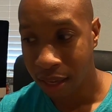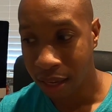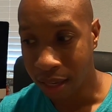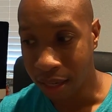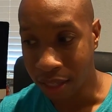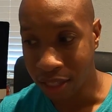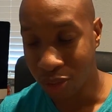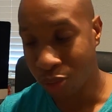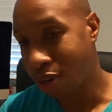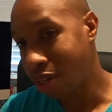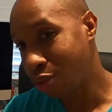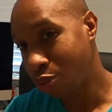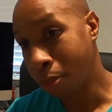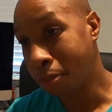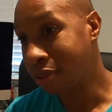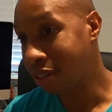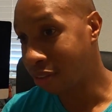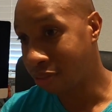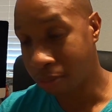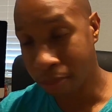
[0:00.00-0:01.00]
and then someone
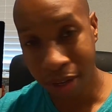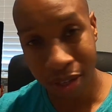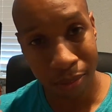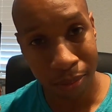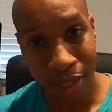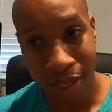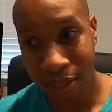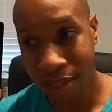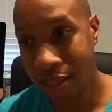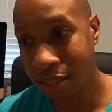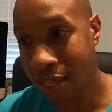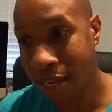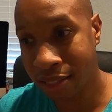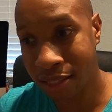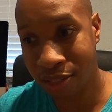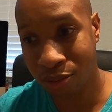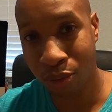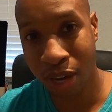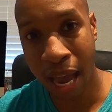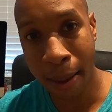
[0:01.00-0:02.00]
swoops it up from under me, then that's
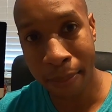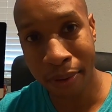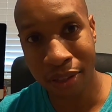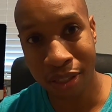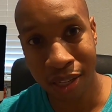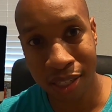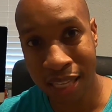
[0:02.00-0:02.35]
just what happens,